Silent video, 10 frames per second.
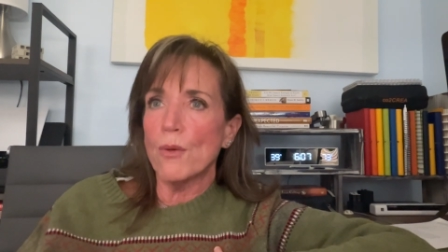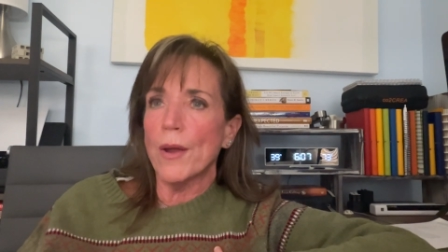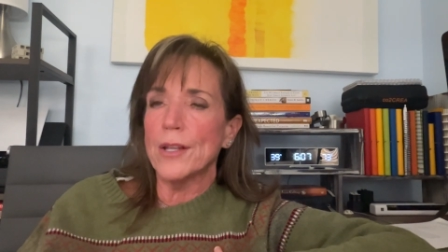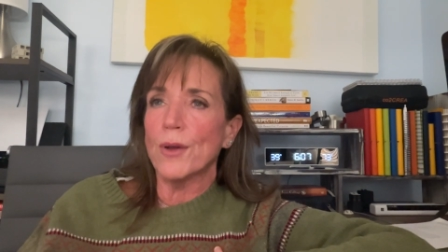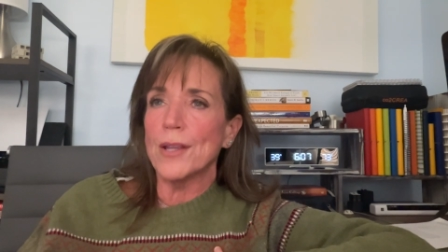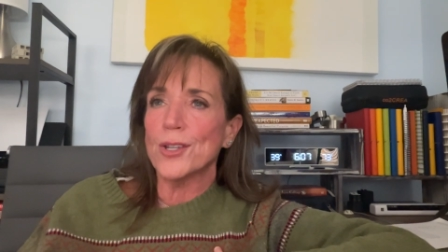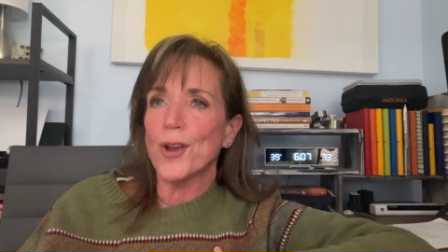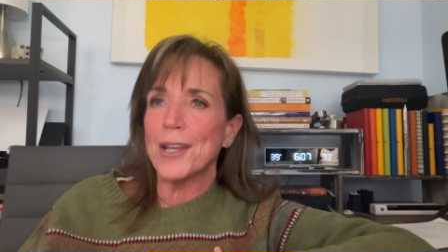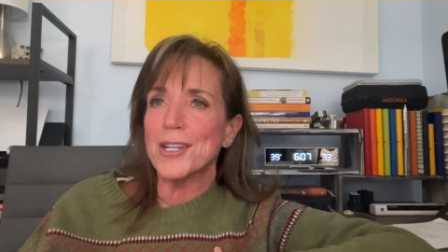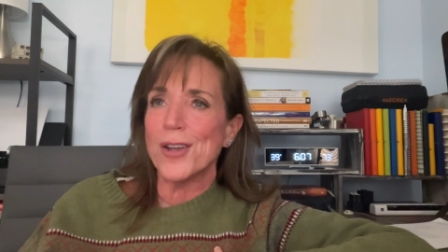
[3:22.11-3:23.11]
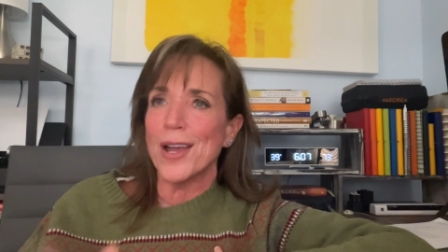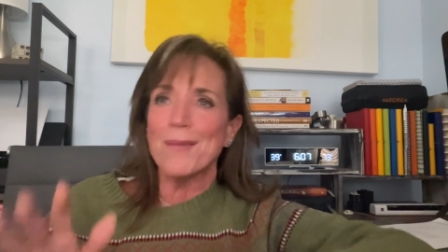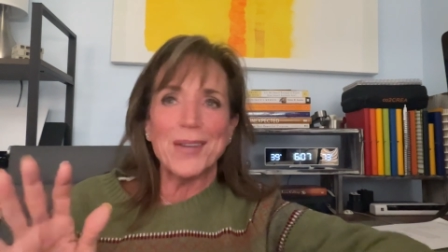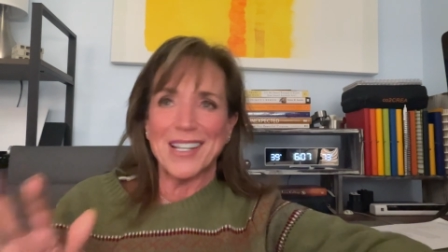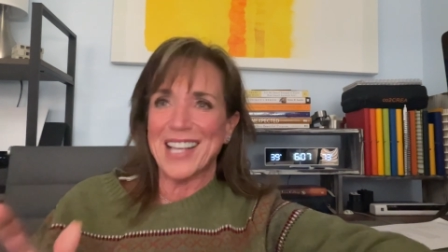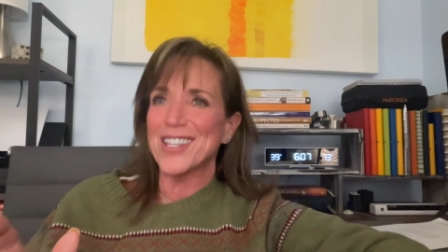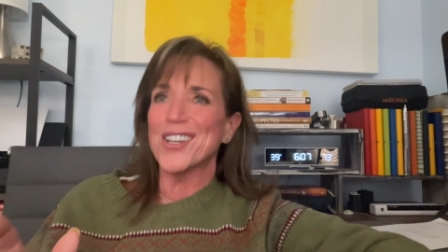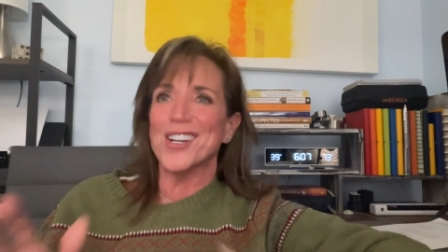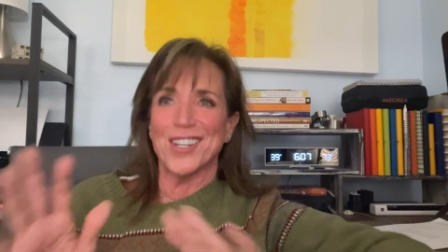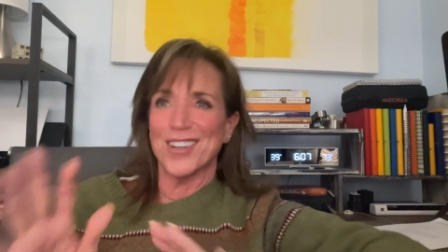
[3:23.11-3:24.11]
wanting to raise the criteria because that's good.